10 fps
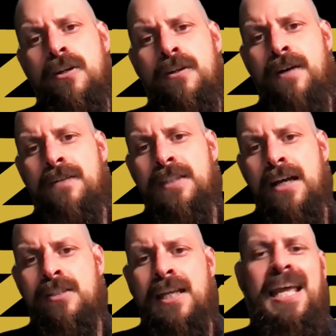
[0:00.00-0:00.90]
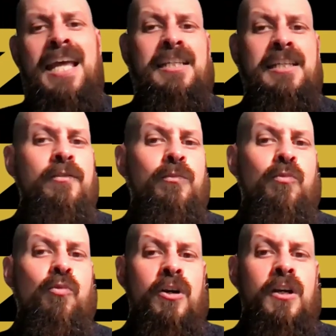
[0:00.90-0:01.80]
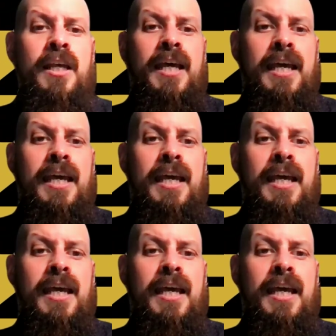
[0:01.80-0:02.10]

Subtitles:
$35,000, and even more.